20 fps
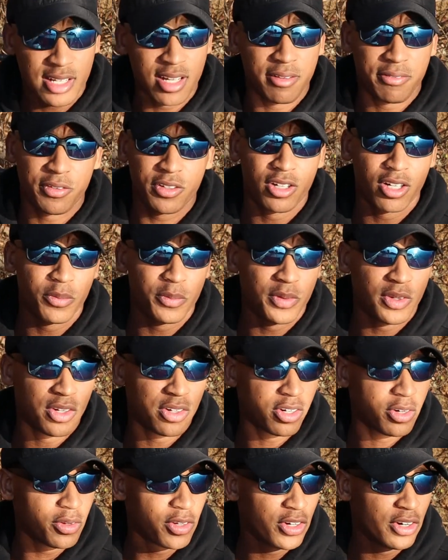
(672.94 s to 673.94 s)
stuff you're
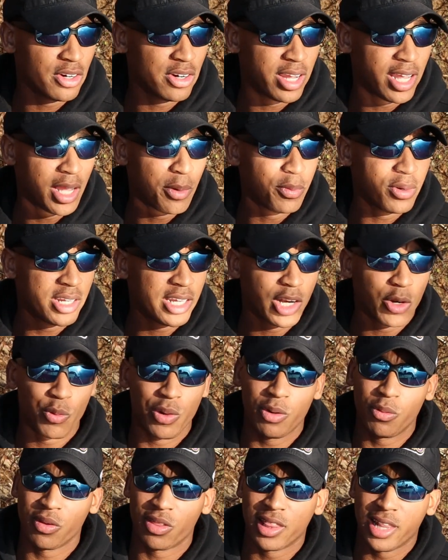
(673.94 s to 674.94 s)
able to get
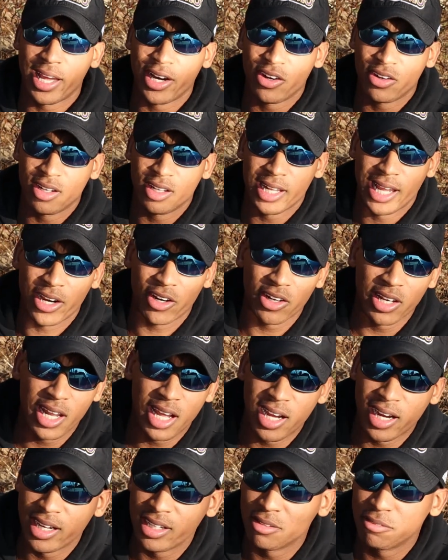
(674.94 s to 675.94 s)
away with lighter
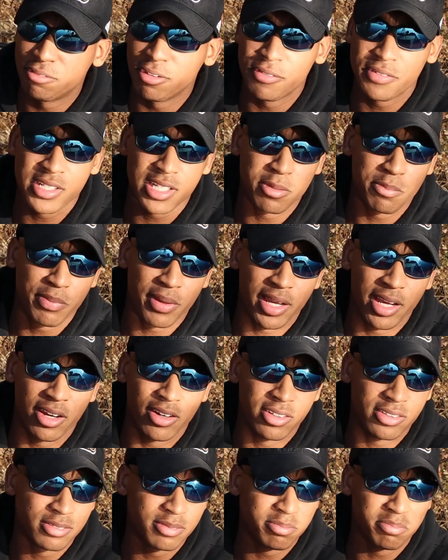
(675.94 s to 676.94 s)
line,
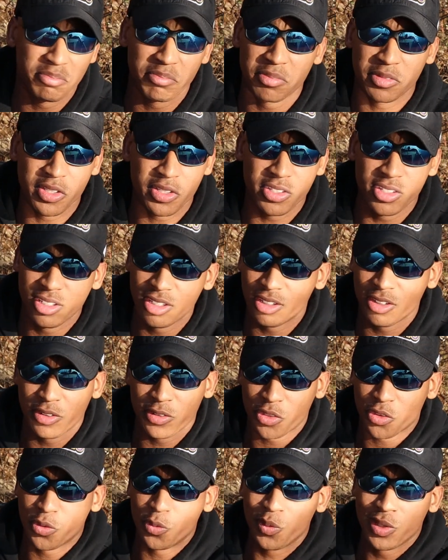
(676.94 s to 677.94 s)
15-pound. You
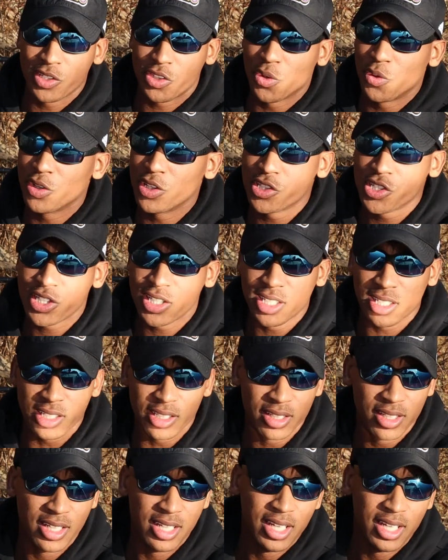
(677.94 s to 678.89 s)
know, throwing a jig.